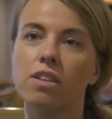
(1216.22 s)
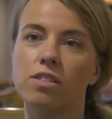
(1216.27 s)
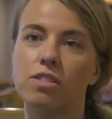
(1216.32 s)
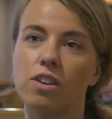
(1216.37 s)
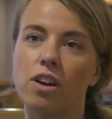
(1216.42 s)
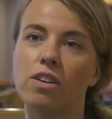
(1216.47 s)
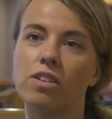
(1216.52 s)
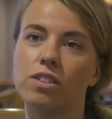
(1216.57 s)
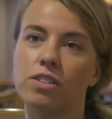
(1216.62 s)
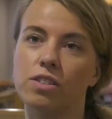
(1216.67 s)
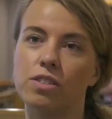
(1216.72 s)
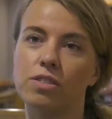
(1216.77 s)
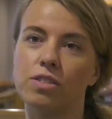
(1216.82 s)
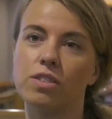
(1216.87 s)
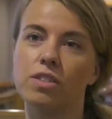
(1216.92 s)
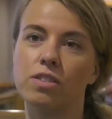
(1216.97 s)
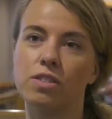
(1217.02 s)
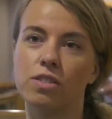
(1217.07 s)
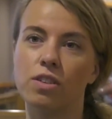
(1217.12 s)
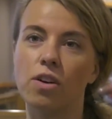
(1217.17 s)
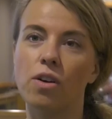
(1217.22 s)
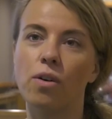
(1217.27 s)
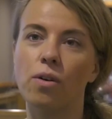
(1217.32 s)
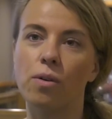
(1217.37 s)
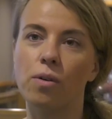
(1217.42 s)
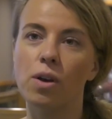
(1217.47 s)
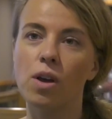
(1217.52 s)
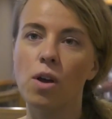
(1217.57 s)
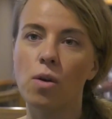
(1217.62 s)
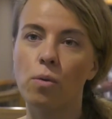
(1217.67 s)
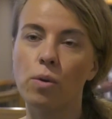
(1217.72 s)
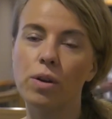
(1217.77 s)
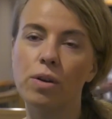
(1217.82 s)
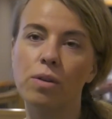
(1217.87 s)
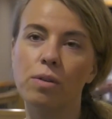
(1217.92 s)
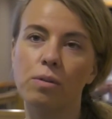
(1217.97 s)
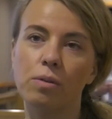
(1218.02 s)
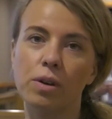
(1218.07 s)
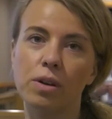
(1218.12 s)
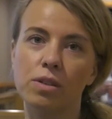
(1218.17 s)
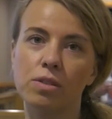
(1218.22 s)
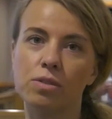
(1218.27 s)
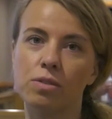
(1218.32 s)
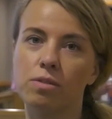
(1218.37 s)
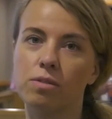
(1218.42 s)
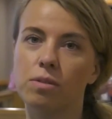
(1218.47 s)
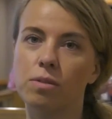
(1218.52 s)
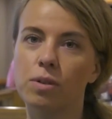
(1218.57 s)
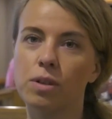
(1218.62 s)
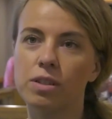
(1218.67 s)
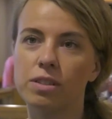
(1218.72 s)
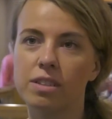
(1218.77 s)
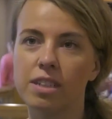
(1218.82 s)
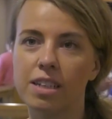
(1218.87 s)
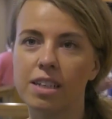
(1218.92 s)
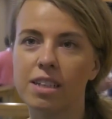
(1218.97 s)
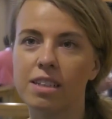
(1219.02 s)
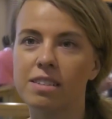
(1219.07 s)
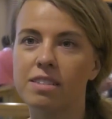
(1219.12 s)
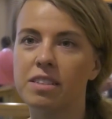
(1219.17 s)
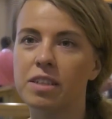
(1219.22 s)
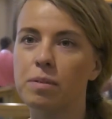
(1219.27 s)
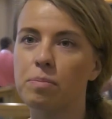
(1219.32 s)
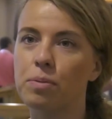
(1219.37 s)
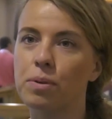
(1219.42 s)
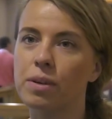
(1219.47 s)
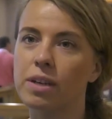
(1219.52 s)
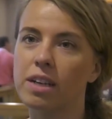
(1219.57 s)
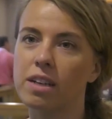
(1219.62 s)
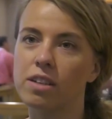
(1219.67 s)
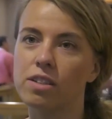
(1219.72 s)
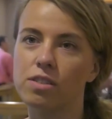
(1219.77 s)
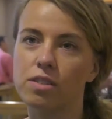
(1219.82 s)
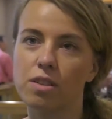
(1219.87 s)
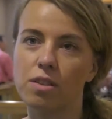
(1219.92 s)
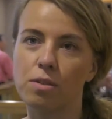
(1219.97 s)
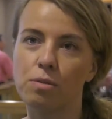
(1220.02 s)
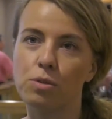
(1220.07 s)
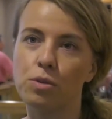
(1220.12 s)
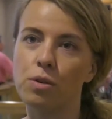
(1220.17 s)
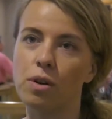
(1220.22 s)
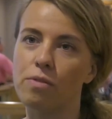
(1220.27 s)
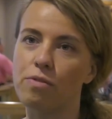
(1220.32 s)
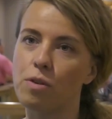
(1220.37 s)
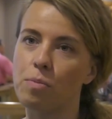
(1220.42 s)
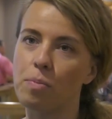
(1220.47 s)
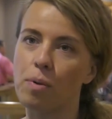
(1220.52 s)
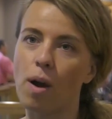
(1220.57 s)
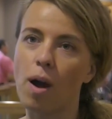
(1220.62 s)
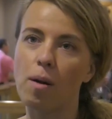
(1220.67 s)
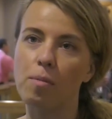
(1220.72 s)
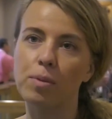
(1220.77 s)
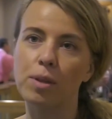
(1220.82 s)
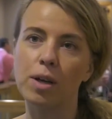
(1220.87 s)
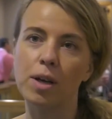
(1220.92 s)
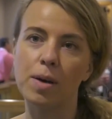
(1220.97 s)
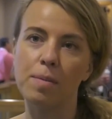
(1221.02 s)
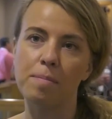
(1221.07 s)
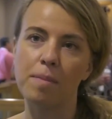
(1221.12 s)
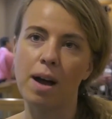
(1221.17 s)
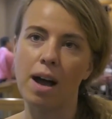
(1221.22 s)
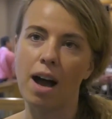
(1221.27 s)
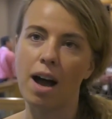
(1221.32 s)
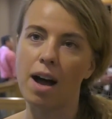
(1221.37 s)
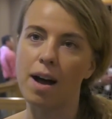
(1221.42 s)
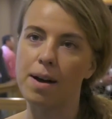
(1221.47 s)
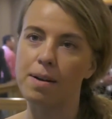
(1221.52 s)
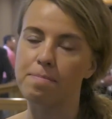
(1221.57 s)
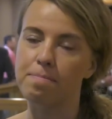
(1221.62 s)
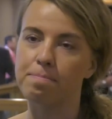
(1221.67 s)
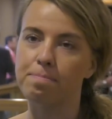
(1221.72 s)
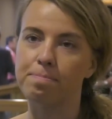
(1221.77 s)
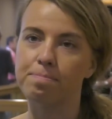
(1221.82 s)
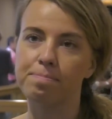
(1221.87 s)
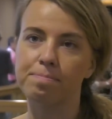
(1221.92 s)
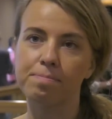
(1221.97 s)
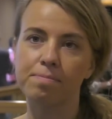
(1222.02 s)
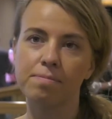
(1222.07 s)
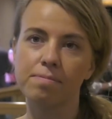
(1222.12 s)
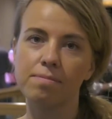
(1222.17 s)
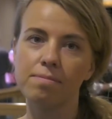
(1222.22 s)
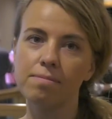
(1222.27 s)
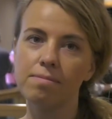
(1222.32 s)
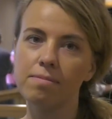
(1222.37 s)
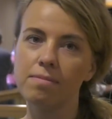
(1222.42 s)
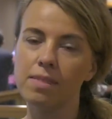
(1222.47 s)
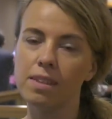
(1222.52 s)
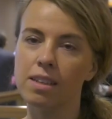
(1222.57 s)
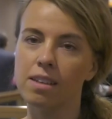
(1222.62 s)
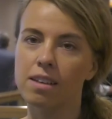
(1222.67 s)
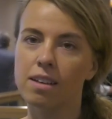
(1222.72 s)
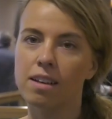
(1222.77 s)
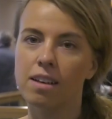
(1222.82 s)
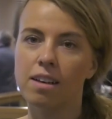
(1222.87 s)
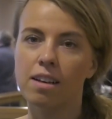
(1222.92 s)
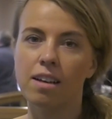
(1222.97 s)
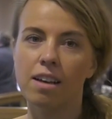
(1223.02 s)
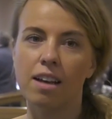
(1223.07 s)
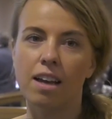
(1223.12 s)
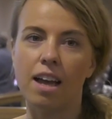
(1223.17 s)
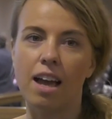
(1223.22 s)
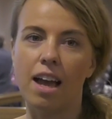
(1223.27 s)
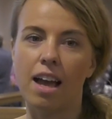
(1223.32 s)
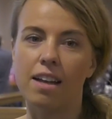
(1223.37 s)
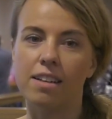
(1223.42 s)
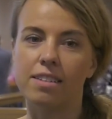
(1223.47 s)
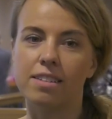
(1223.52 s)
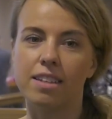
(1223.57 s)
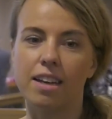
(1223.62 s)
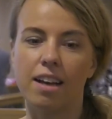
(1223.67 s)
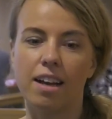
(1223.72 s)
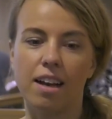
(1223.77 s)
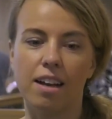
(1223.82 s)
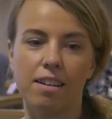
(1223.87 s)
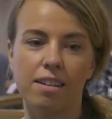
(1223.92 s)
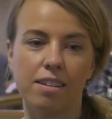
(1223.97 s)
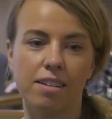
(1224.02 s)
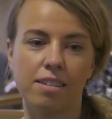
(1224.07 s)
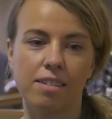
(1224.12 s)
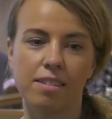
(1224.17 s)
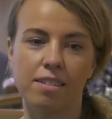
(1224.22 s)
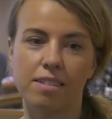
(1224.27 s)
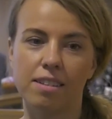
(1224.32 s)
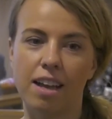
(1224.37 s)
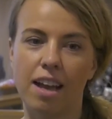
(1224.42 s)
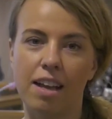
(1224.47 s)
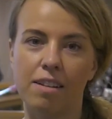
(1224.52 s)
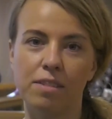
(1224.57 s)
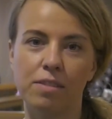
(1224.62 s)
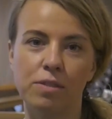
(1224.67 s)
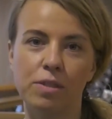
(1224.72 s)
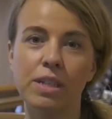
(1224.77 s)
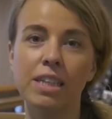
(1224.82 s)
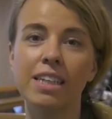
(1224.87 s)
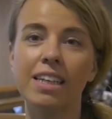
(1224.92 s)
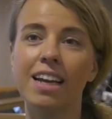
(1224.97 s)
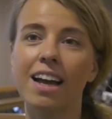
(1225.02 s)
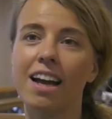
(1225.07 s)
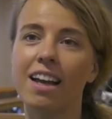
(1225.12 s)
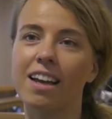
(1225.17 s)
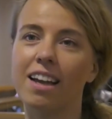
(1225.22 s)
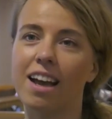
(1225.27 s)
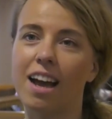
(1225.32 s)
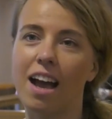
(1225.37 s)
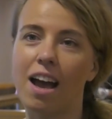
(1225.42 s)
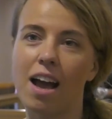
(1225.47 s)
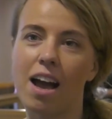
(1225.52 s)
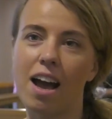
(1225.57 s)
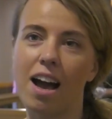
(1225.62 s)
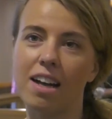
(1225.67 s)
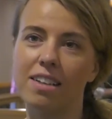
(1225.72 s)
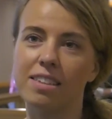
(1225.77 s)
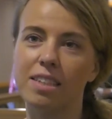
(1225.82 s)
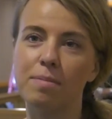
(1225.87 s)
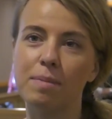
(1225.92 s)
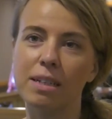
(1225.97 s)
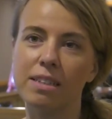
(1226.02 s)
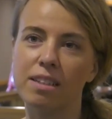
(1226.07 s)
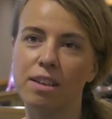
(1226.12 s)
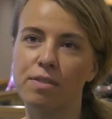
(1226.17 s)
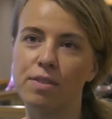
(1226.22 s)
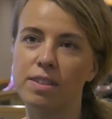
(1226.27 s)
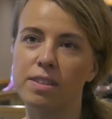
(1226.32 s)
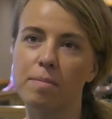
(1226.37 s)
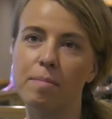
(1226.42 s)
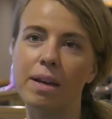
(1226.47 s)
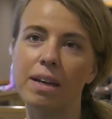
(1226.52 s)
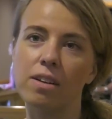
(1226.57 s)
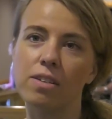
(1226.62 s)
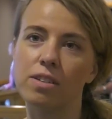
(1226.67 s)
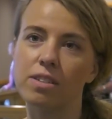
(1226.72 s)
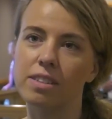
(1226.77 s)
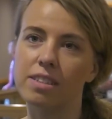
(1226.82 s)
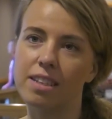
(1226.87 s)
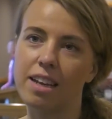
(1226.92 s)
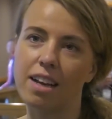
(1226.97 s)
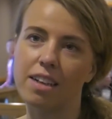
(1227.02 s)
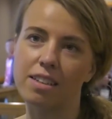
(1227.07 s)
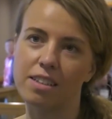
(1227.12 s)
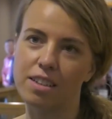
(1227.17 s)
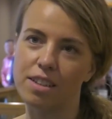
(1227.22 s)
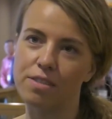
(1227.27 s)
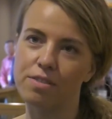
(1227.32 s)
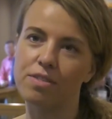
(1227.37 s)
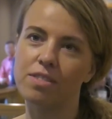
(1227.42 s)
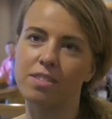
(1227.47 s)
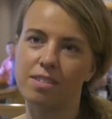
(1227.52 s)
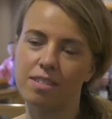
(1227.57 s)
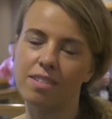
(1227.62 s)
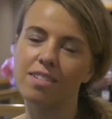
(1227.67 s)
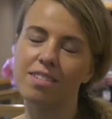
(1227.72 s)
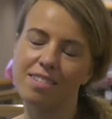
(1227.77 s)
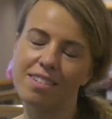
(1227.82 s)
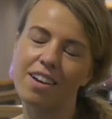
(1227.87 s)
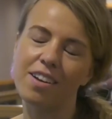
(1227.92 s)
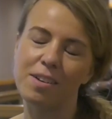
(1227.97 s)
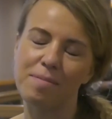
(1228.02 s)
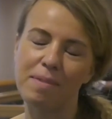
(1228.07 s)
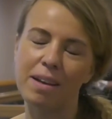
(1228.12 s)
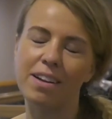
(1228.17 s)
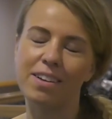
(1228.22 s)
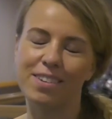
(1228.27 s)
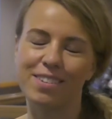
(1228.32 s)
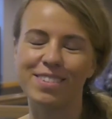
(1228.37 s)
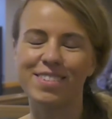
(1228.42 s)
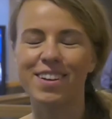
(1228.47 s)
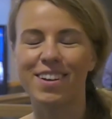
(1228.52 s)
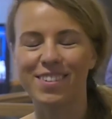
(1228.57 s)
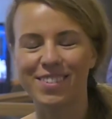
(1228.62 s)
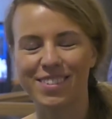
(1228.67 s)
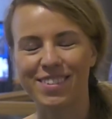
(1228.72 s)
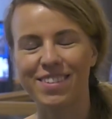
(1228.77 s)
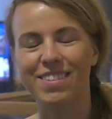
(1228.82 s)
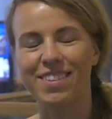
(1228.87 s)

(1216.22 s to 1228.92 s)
doctors. So we're, we're, we're digging deep, we're getting to the root of the problem. Um, and, uh, and really, I, I see myself as a medical detective, not a medical doctor